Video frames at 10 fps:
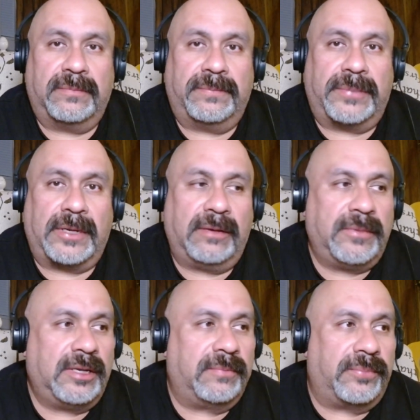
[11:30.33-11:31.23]
But how
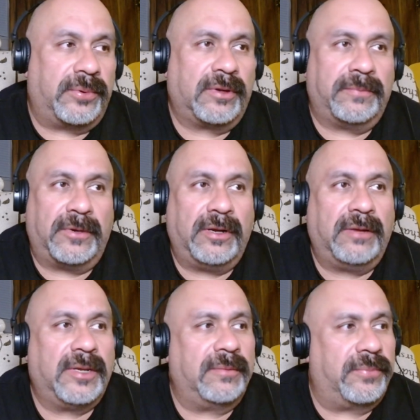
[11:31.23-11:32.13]
many
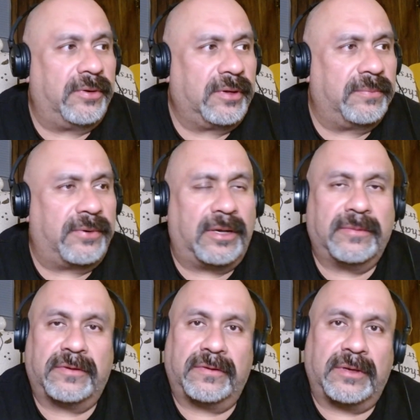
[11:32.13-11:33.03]
broken
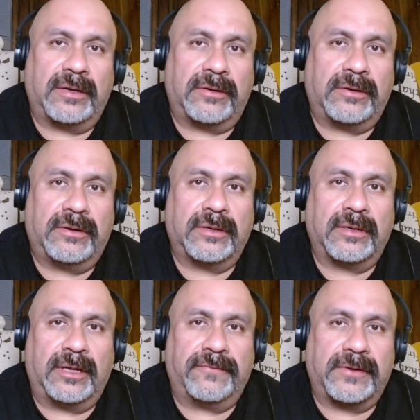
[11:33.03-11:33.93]
promises I heard
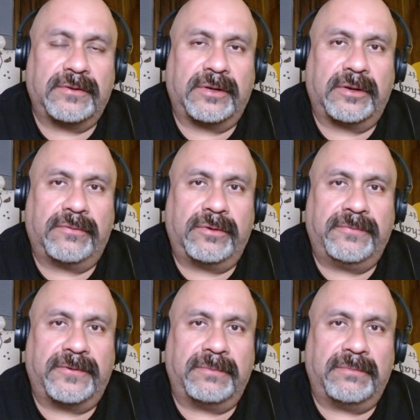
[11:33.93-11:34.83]
in that visiting room
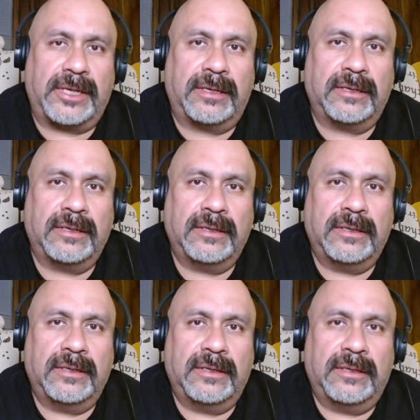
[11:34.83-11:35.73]
from men
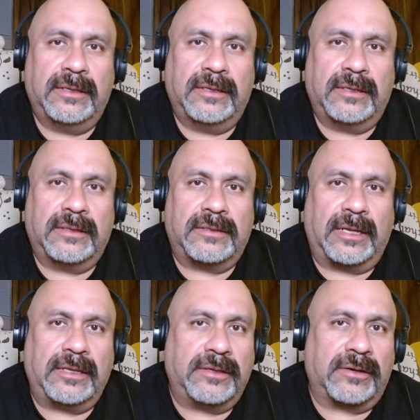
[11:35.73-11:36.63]

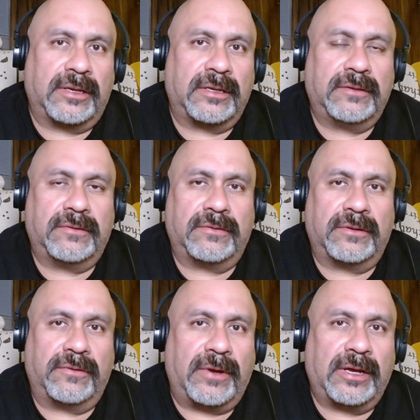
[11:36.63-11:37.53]
telling their kids or
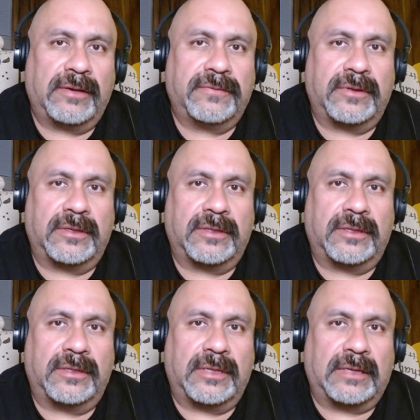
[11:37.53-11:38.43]
their wives that
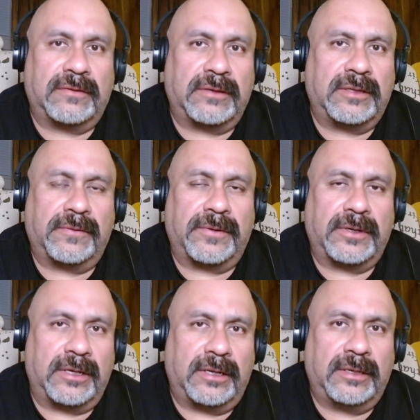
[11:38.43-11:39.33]
that's it, they were
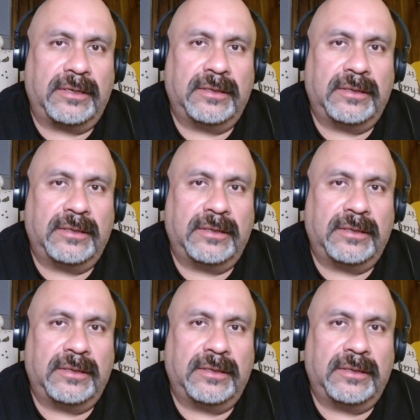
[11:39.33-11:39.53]
done.